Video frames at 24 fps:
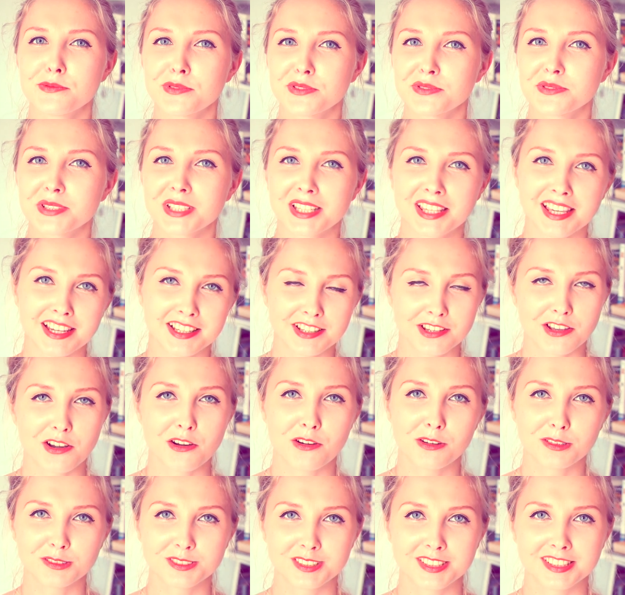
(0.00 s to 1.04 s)
we can
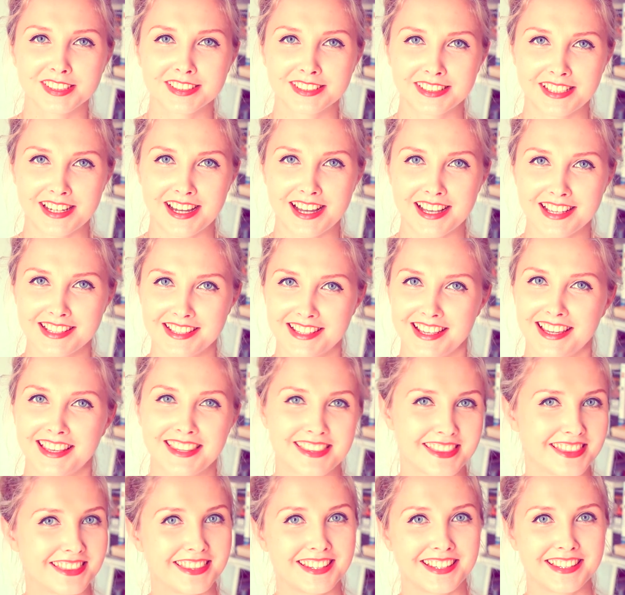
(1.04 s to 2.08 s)
all discuss
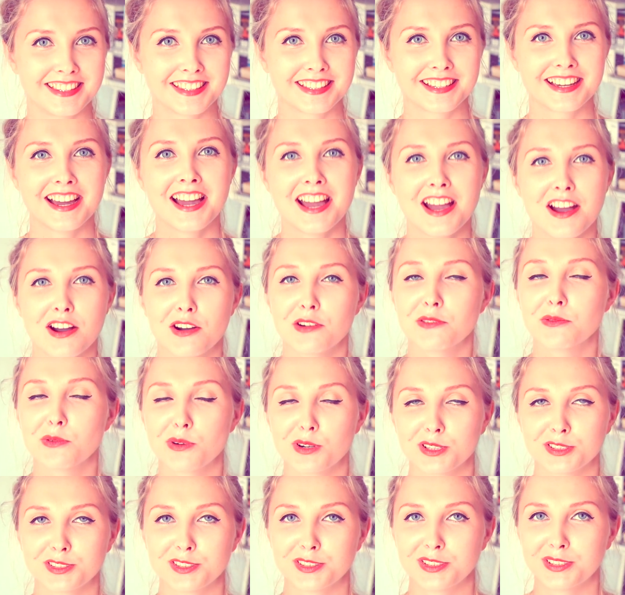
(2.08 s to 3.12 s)
and think
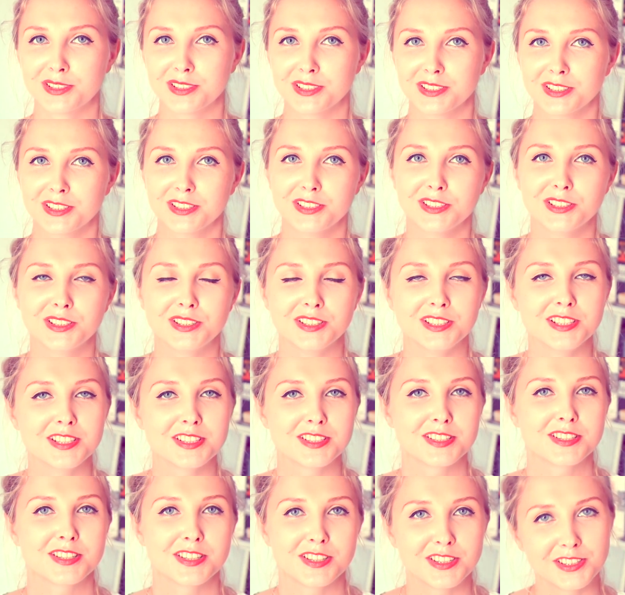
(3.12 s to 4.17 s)
what
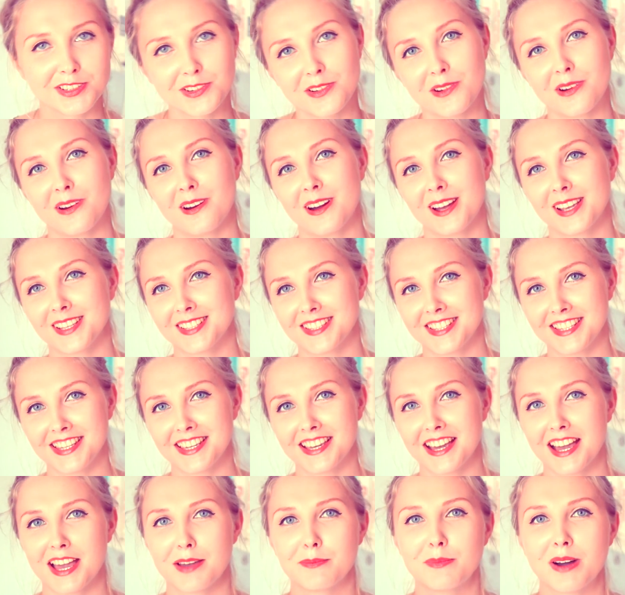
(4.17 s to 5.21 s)
is your
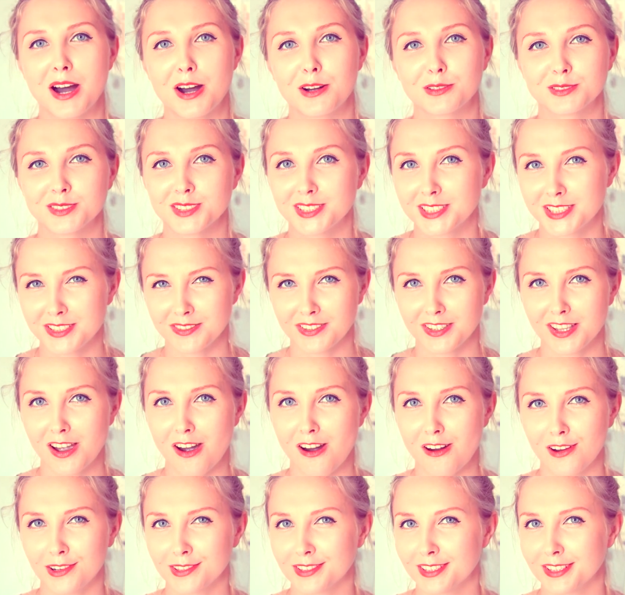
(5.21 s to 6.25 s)
idea about Stephen
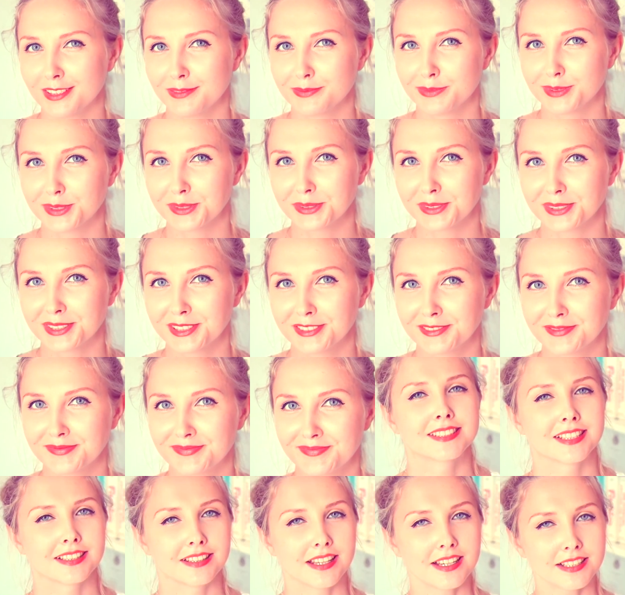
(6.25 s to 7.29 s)
Hawking book.
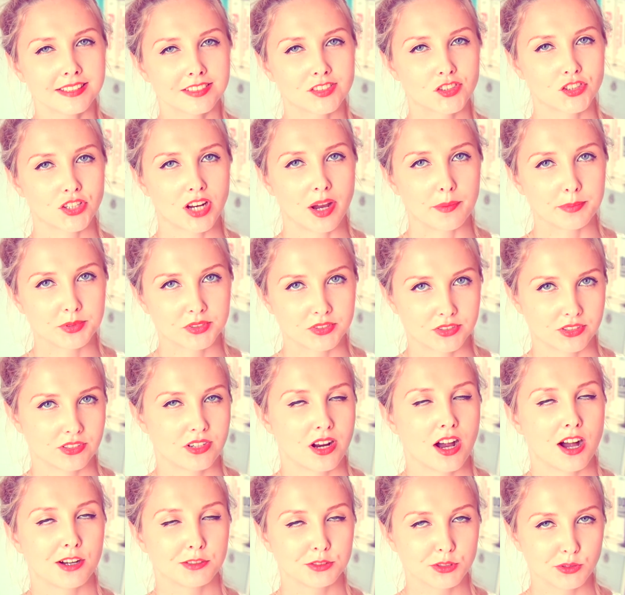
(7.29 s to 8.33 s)
The last chapter,
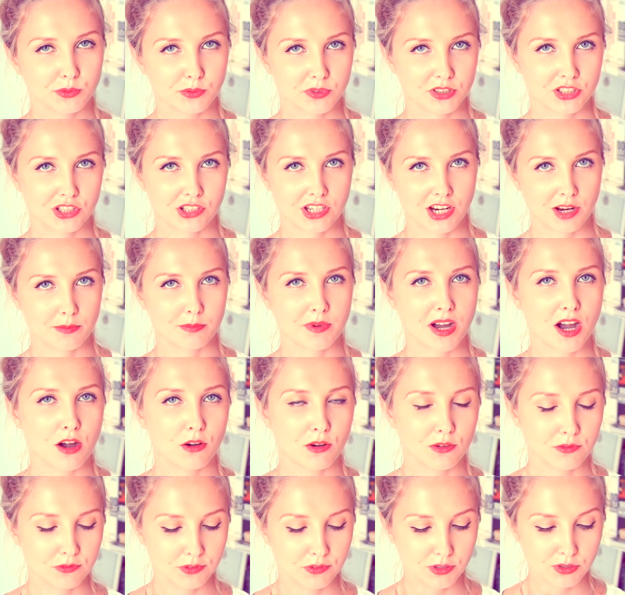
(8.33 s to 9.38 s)
How Do We Shape
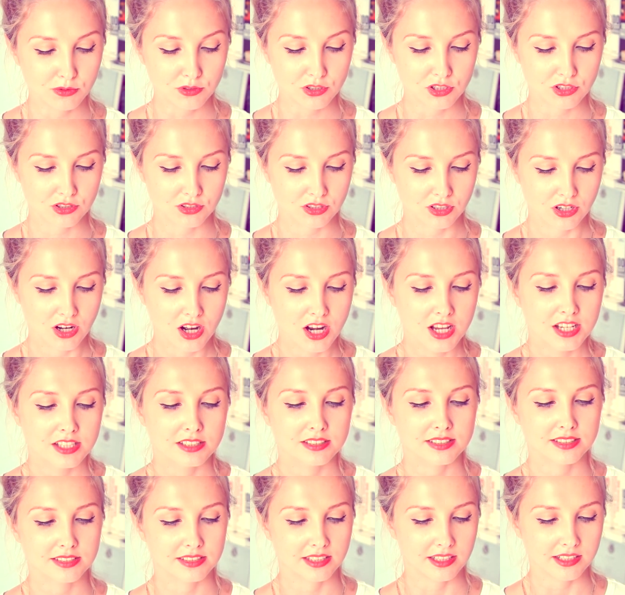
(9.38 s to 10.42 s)
Our Future,
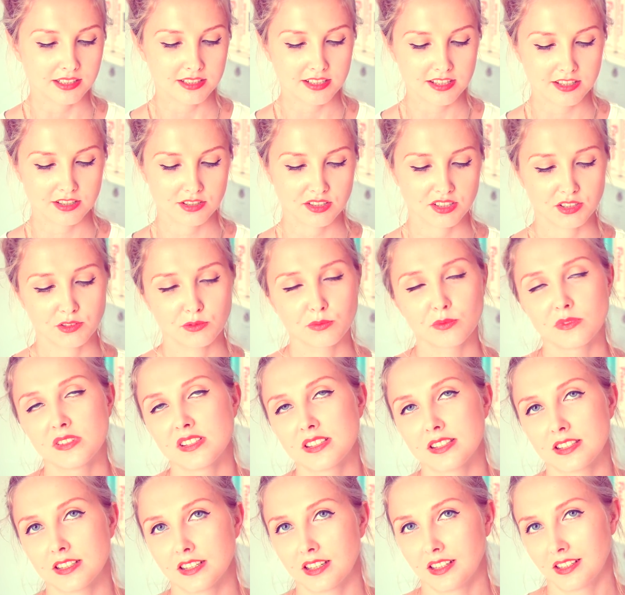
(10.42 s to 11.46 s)
starts
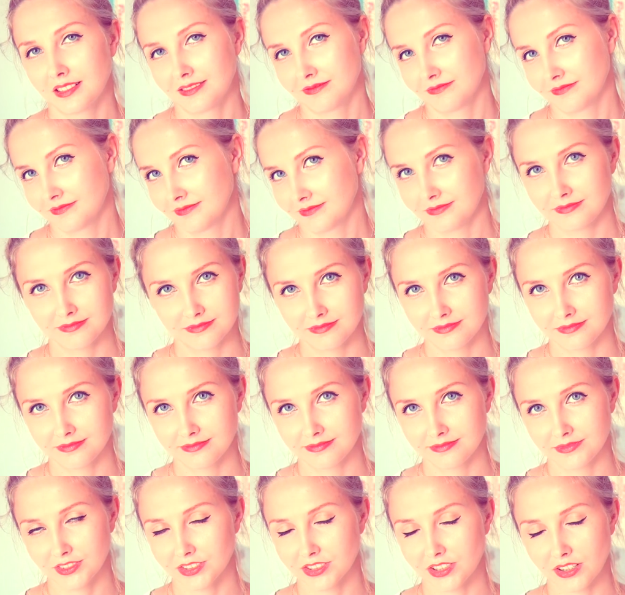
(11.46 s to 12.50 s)
with the
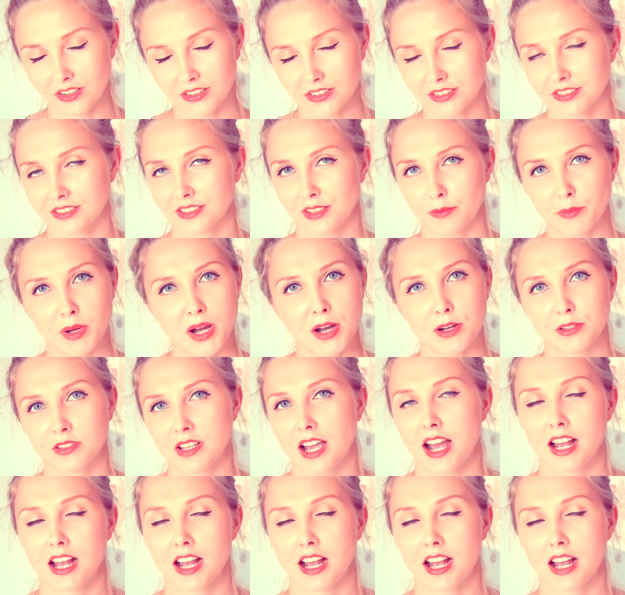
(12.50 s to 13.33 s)
talks about